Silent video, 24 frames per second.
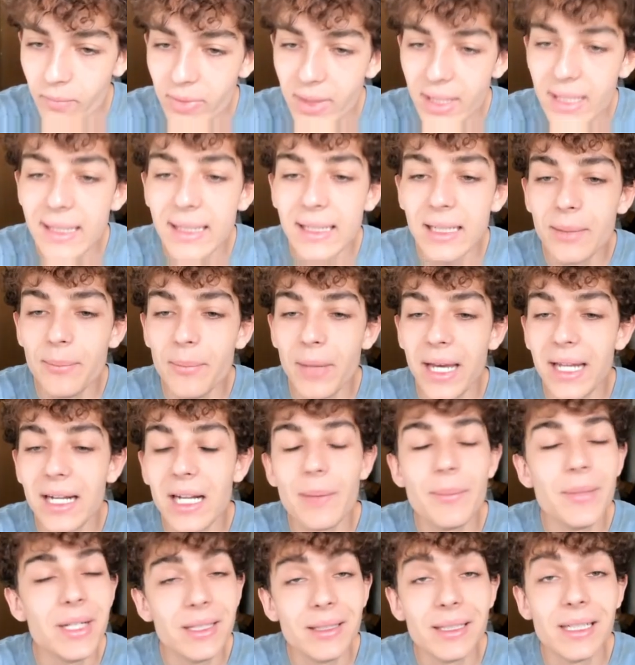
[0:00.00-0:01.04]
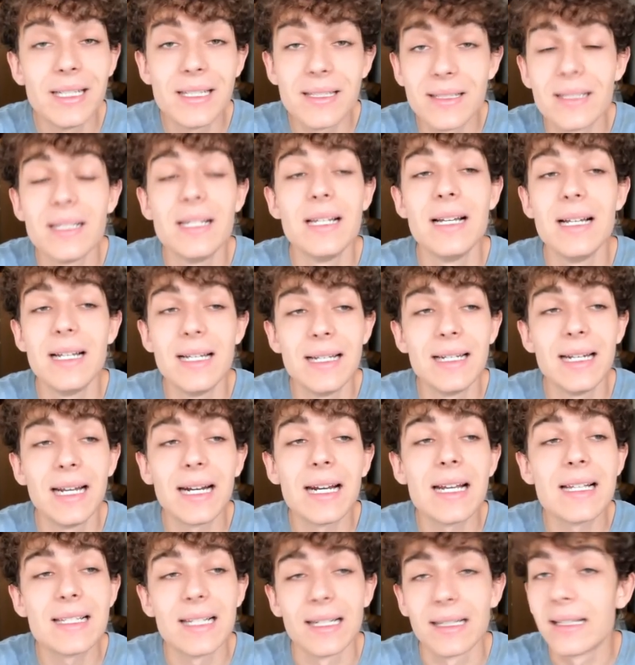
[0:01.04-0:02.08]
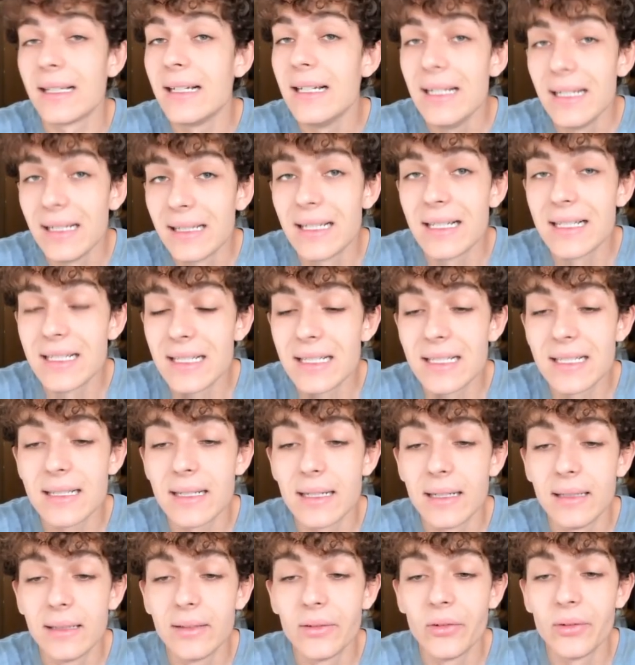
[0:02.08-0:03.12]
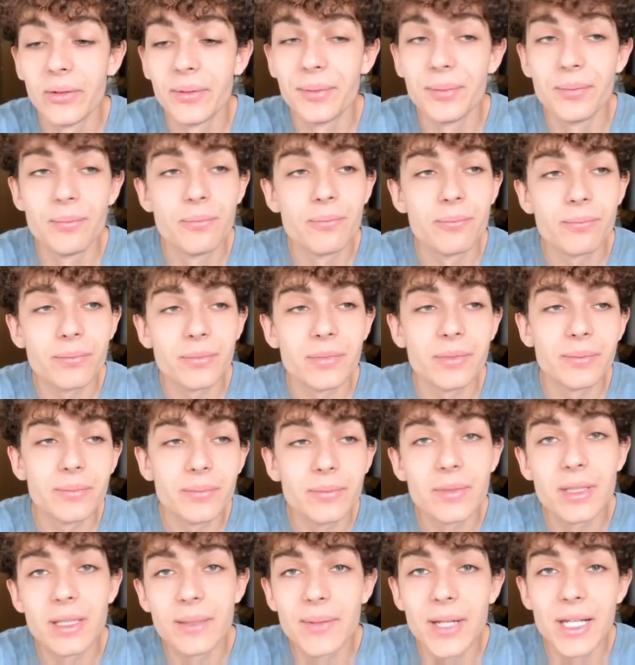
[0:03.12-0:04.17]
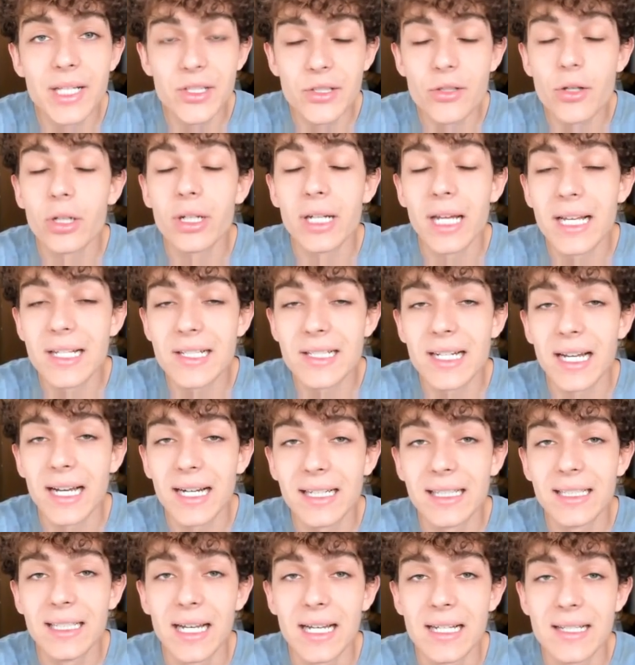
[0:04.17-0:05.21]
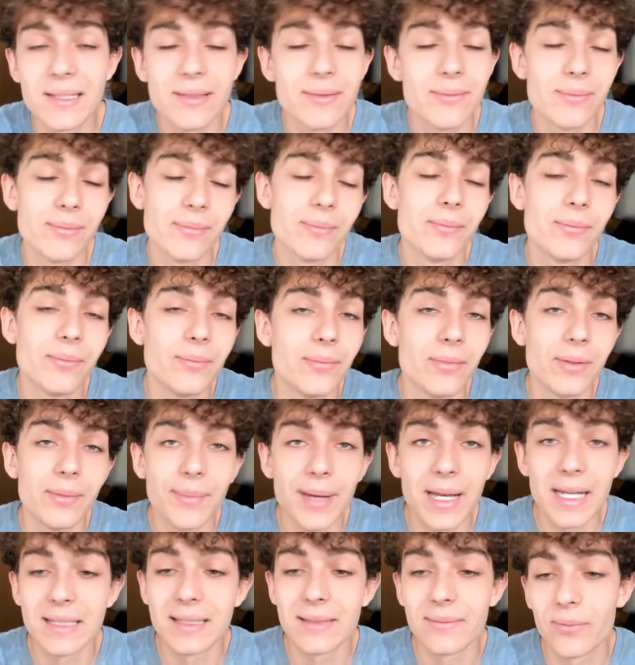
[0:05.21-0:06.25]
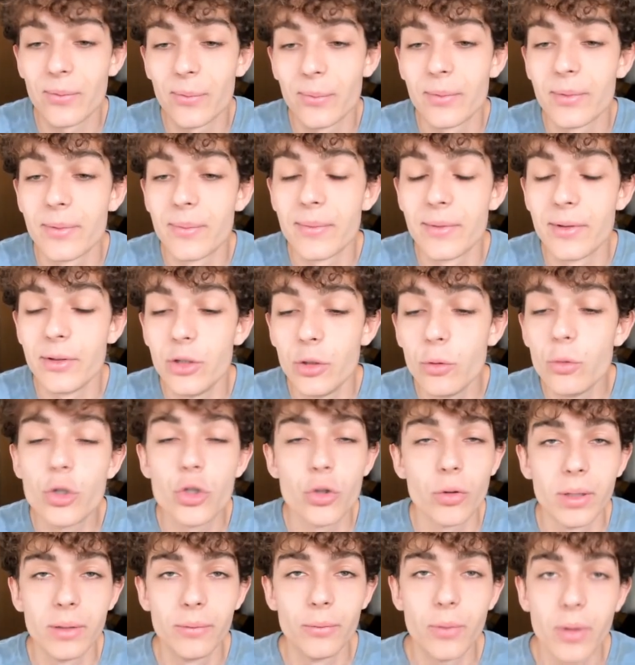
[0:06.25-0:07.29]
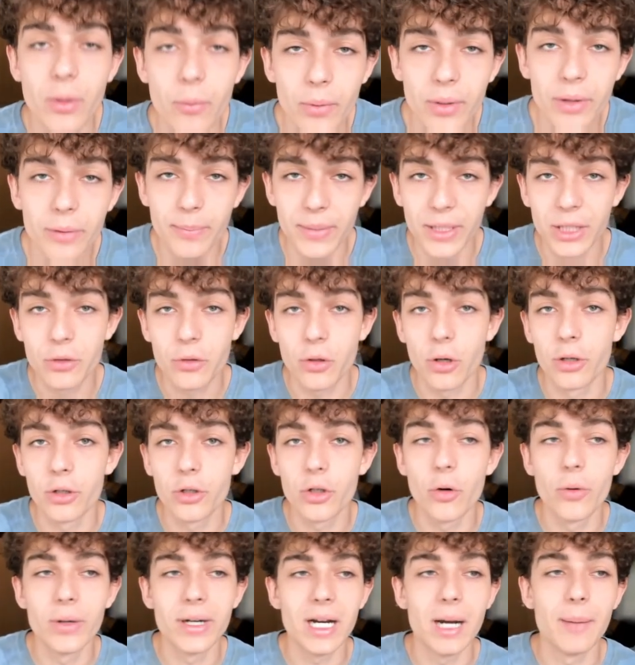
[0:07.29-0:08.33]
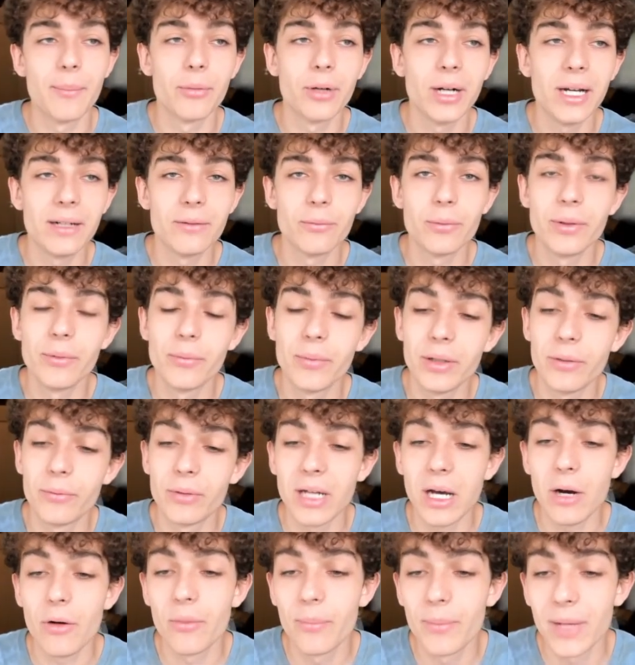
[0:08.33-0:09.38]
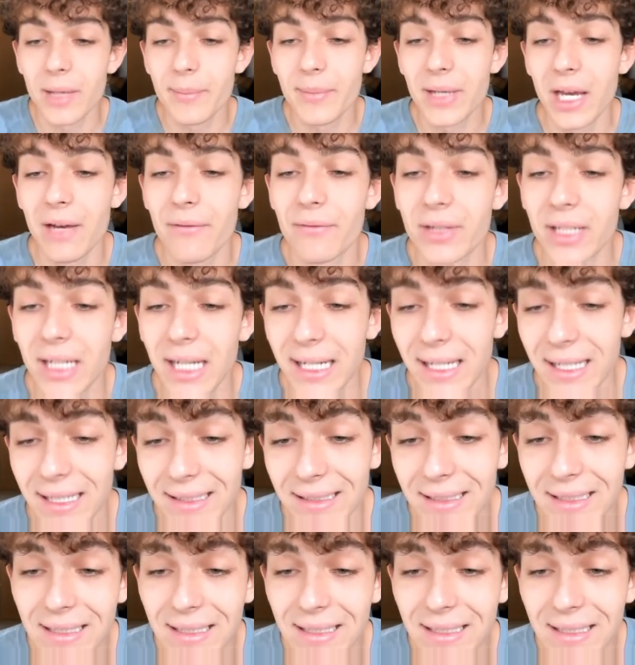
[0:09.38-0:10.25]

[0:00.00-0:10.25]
And I mean, it's like I said, this is it's not as likely as usual with Bitcoin going up, right? We now maybe have like a